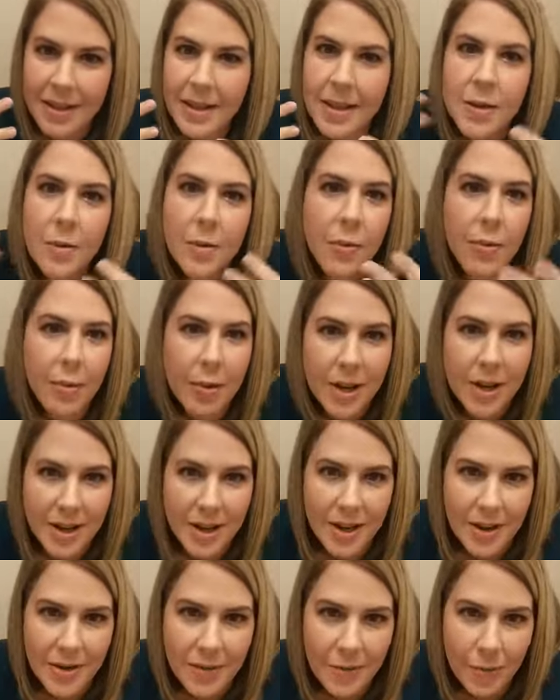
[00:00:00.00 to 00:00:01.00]
get rid
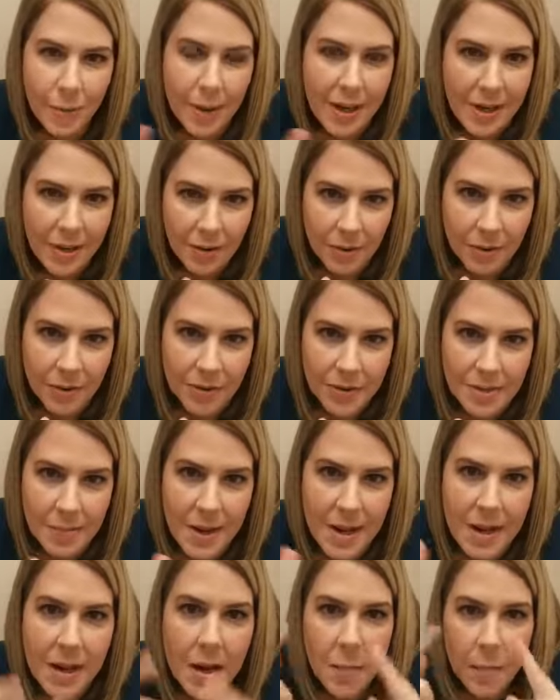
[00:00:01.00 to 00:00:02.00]
of wrinkles.
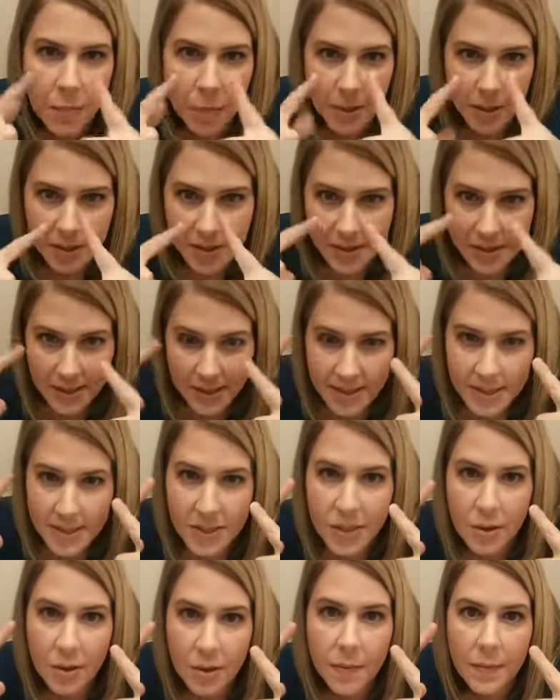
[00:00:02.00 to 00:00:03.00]
Makeup will set
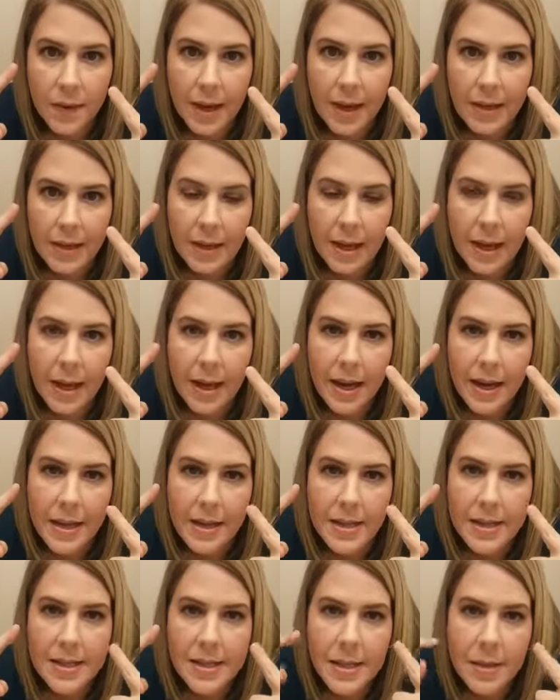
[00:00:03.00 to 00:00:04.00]
into your fine
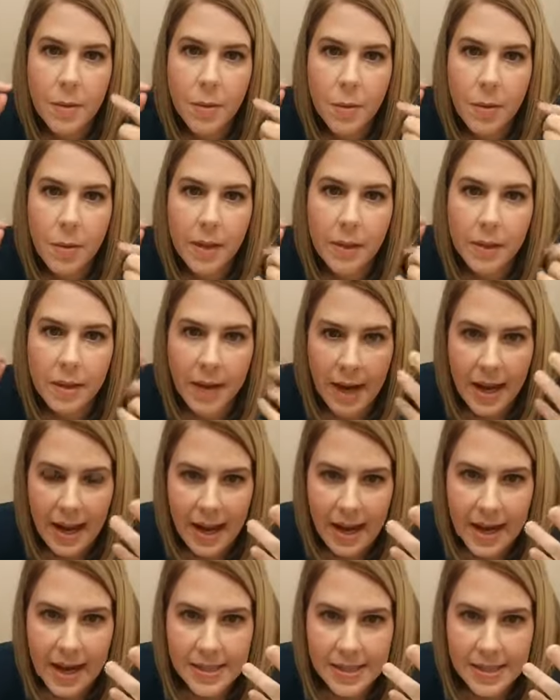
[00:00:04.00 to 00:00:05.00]
lines. It will
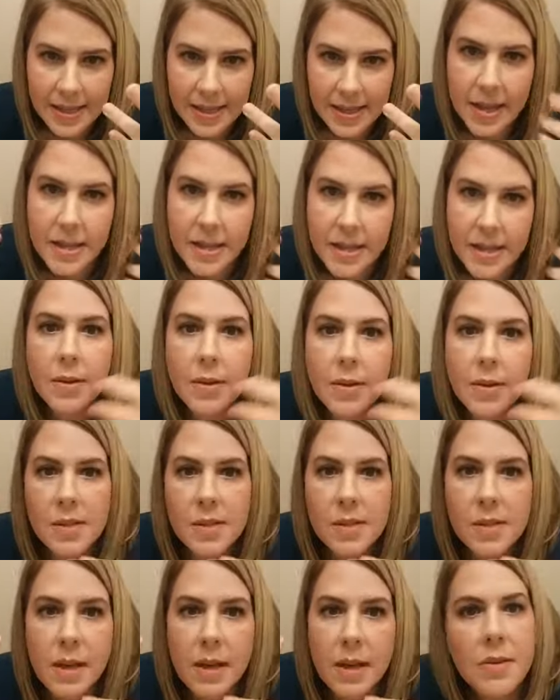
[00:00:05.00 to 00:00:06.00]
enhance that. So
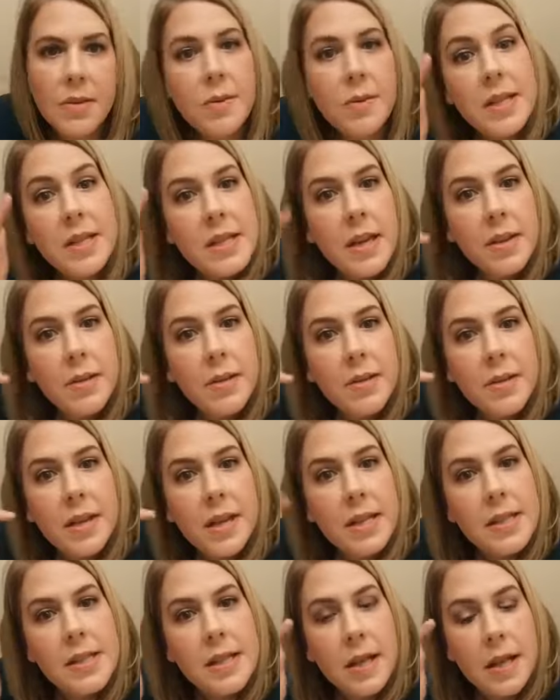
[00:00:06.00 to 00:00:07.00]
that's why I use other
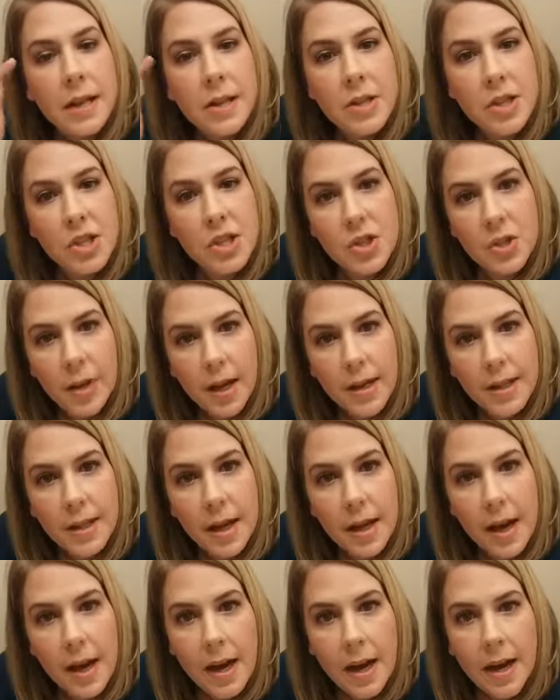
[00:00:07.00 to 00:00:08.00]
things to kind of distract the
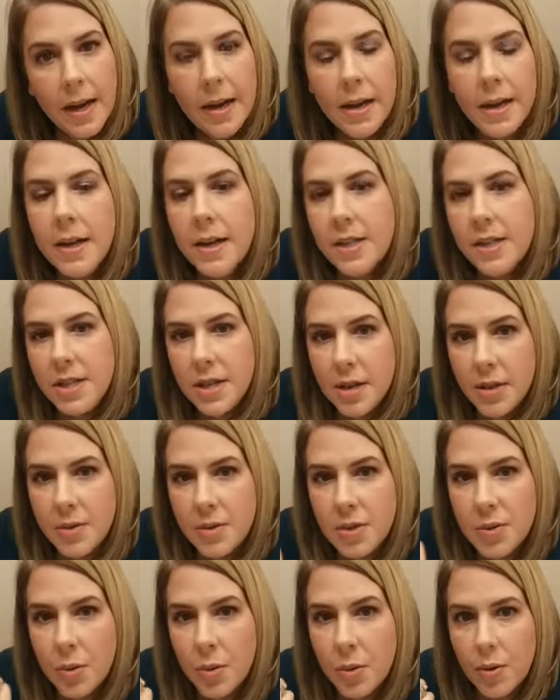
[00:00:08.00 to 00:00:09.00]
eye, to go
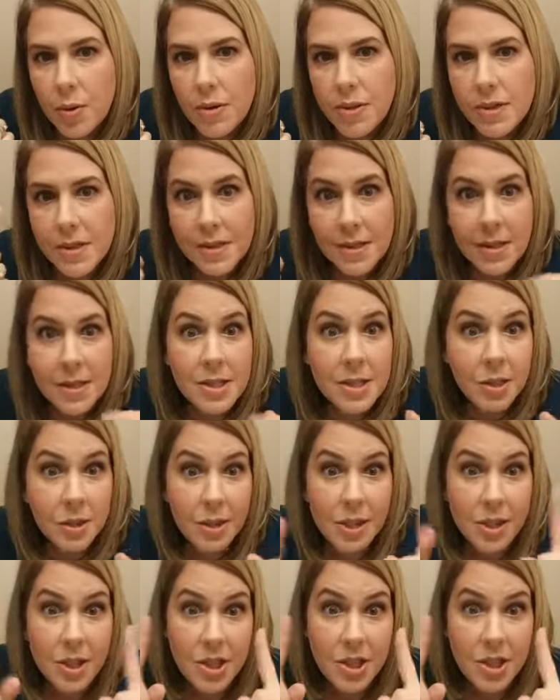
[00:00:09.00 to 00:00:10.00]
towards, to
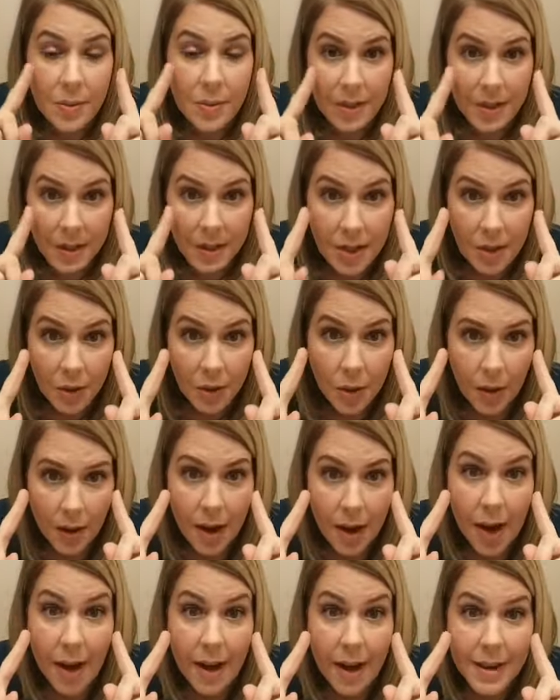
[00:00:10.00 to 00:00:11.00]
look at you in your
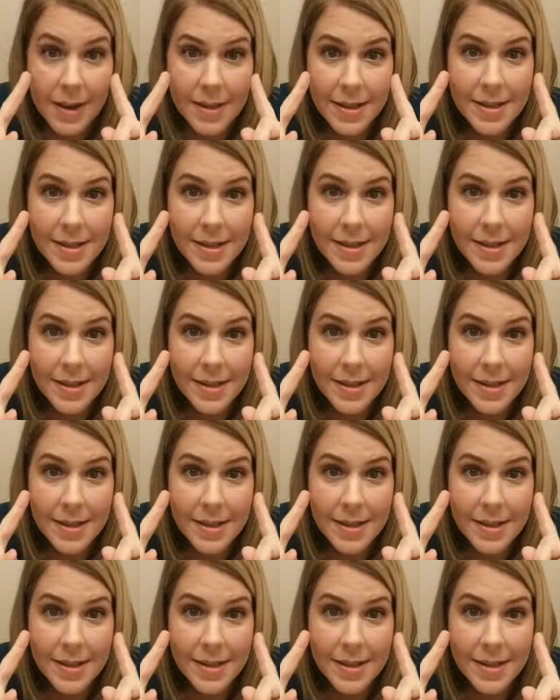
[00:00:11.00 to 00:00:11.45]
eyes,